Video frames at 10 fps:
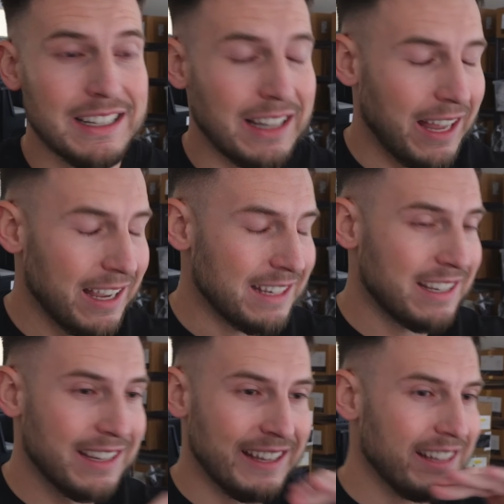Like,
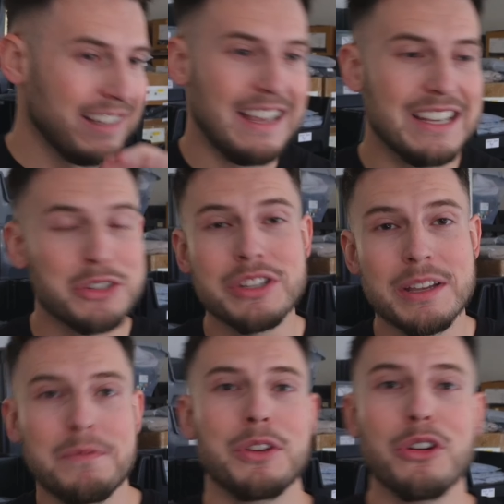it's just
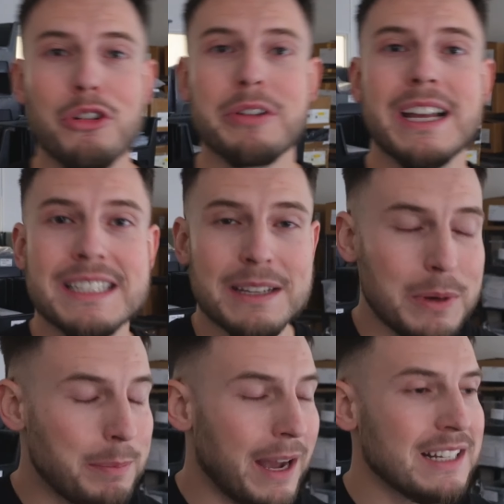infuriating.
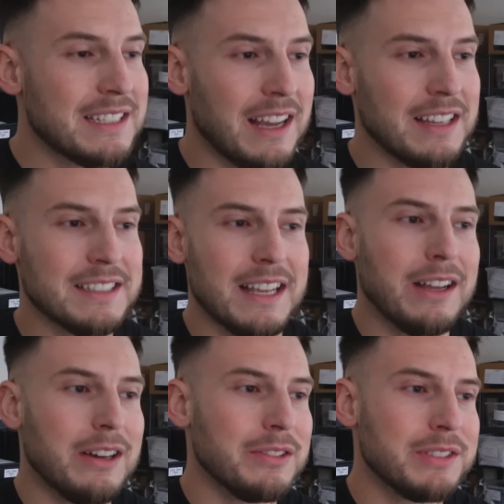We packed it
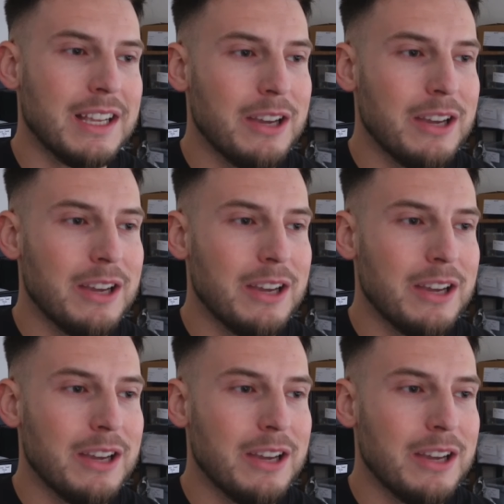ourselves.